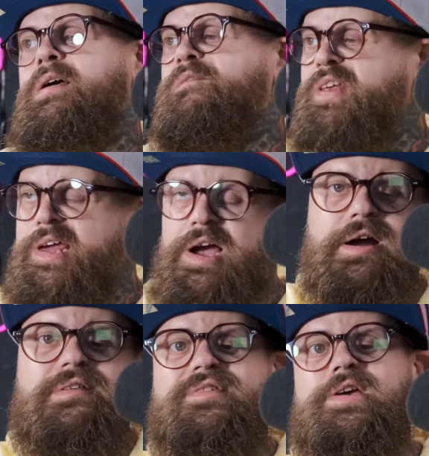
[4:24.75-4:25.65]

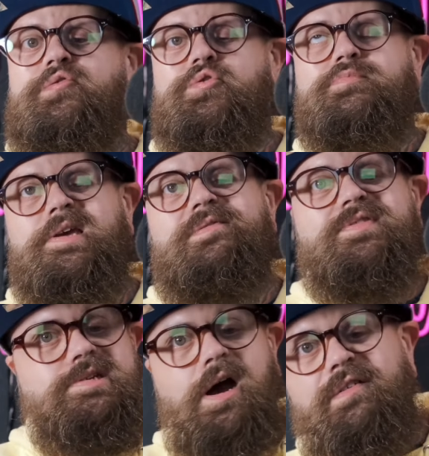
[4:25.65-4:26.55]
videography groups and
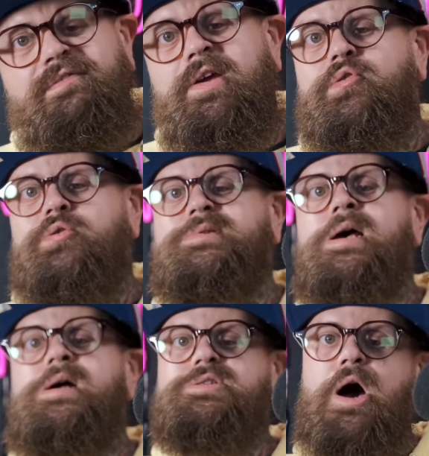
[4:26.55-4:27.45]
photography groups
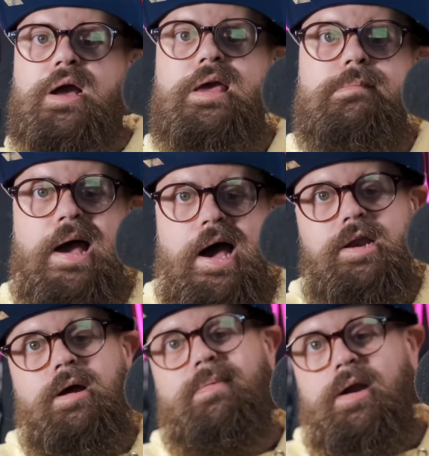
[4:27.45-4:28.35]
talking
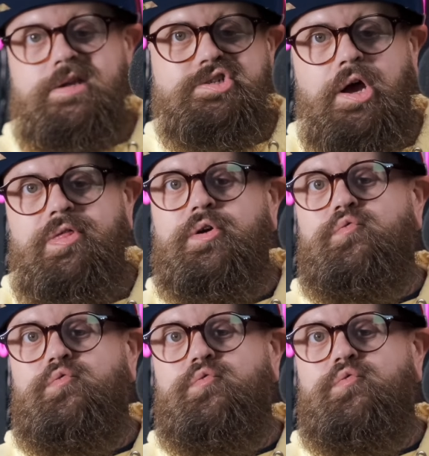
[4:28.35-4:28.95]
bad about each other,